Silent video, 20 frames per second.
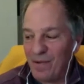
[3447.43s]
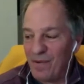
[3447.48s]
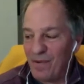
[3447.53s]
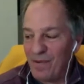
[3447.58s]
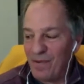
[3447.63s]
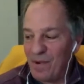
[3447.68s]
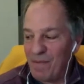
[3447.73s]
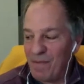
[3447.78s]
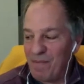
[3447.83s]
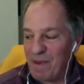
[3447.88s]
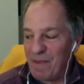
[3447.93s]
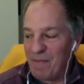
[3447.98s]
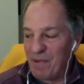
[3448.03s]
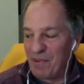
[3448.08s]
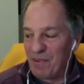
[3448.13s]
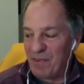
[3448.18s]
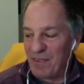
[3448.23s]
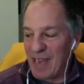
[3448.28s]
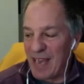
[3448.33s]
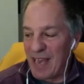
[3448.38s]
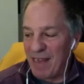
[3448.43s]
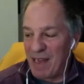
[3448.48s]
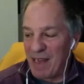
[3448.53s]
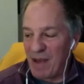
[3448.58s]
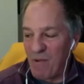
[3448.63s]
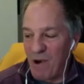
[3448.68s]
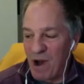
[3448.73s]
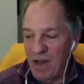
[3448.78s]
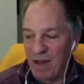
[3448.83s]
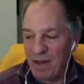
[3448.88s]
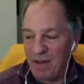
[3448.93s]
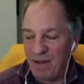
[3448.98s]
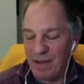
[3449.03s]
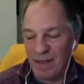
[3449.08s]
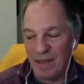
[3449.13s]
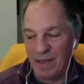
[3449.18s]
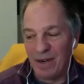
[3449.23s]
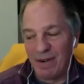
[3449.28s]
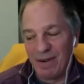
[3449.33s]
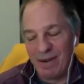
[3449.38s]
when people say they want,
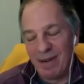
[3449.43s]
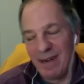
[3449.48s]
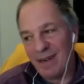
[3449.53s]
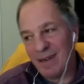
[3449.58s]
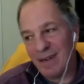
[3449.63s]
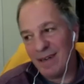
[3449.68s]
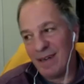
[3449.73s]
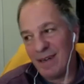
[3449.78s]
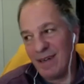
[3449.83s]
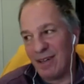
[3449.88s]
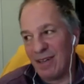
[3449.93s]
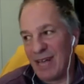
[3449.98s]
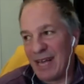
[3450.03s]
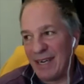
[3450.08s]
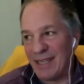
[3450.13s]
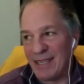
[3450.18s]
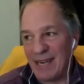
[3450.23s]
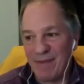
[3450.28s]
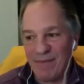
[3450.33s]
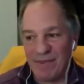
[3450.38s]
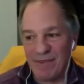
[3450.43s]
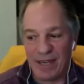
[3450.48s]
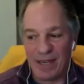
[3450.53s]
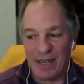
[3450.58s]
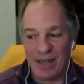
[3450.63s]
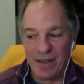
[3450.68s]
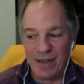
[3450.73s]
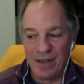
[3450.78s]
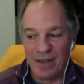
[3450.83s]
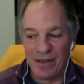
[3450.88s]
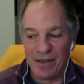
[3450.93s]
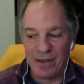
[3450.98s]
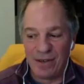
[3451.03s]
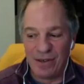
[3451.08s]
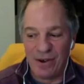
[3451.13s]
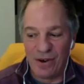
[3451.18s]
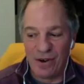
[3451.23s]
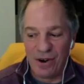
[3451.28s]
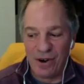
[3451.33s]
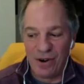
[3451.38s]
a lot of times I
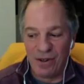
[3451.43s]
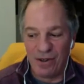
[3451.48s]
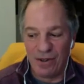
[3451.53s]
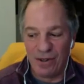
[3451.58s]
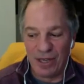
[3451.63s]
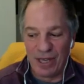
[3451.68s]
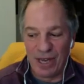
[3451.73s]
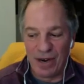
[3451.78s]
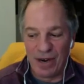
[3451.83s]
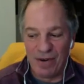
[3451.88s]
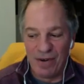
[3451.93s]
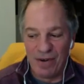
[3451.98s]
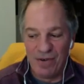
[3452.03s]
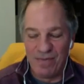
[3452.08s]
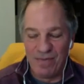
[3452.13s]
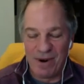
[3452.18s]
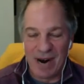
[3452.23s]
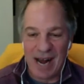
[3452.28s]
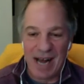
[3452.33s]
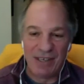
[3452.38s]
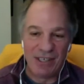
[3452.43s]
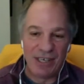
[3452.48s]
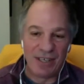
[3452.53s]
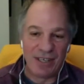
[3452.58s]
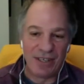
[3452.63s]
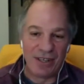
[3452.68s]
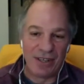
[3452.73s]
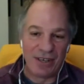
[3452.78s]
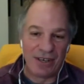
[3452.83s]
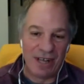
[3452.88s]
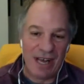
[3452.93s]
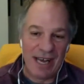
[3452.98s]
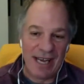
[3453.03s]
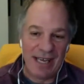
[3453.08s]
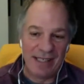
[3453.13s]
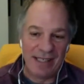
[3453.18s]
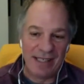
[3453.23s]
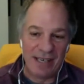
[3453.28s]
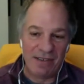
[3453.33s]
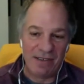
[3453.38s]
go to look at a new project and the
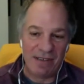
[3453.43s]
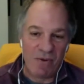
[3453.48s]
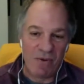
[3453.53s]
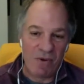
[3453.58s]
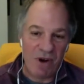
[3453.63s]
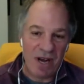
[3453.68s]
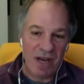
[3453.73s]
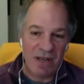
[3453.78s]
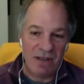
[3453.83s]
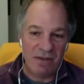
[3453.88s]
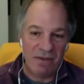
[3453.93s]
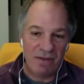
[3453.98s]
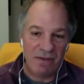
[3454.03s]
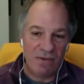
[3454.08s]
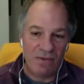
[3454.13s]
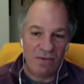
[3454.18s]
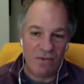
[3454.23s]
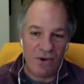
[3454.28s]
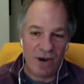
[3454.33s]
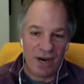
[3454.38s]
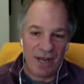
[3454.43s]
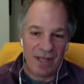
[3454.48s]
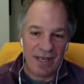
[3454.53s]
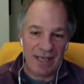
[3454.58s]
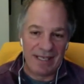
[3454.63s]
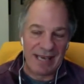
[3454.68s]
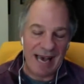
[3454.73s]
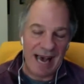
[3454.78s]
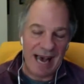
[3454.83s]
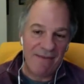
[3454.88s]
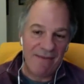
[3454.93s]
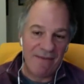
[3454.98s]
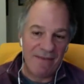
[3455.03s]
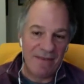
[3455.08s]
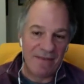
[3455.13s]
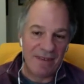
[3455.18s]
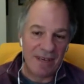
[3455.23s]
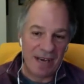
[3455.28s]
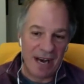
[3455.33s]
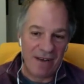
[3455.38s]
client says, I want one of the top
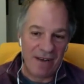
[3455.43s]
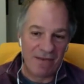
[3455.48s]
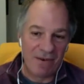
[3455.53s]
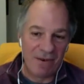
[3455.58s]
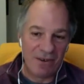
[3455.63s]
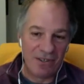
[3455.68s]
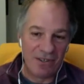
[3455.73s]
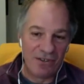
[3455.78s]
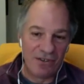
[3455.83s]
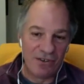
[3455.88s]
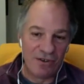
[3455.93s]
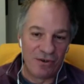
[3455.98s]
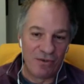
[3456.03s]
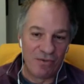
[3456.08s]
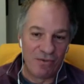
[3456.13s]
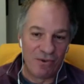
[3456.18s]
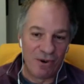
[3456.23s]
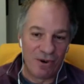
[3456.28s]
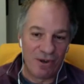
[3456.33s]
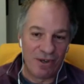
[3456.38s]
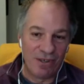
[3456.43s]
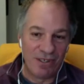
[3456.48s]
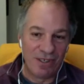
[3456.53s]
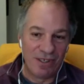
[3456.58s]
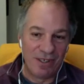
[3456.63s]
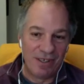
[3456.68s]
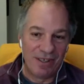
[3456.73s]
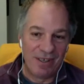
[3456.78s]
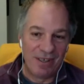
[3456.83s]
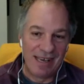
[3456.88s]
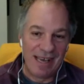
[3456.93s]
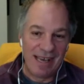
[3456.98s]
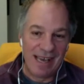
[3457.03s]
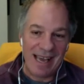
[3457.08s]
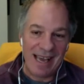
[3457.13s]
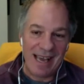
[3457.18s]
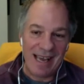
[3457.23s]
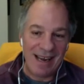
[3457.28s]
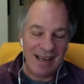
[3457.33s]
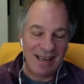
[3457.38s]
50 golf courses in the world.
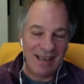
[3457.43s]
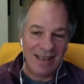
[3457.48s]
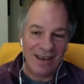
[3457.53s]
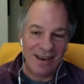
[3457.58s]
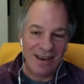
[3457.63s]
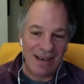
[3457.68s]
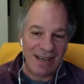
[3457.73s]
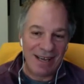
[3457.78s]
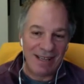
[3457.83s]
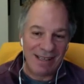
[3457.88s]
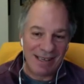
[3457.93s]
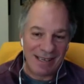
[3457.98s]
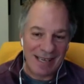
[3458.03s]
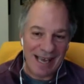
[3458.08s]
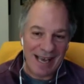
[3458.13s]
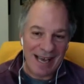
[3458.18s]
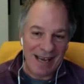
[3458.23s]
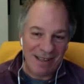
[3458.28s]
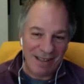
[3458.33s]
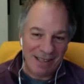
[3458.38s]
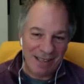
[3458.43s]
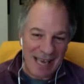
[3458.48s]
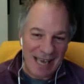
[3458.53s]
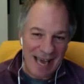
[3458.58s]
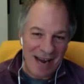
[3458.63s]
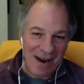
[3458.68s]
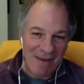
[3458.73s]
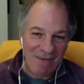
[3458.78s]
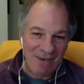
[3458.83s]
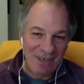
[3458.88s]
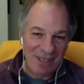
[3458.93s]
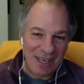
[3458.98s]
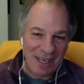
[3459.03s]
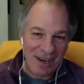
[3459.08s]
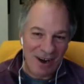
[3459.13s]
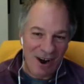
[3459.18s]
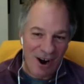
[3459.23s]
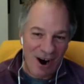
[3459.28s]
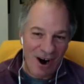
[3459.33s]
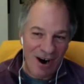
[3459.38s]
And I look at them really
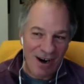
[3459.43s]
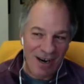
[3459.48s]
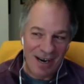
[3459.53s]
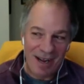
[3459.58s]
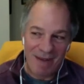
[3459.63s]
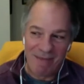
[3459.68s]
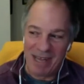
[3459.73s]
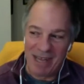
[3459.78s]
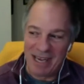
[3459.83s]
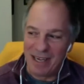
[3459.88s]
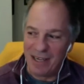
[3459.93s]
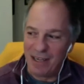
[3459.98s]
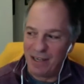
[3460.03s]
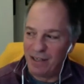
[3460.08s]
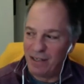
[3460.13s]
hard and I'm like,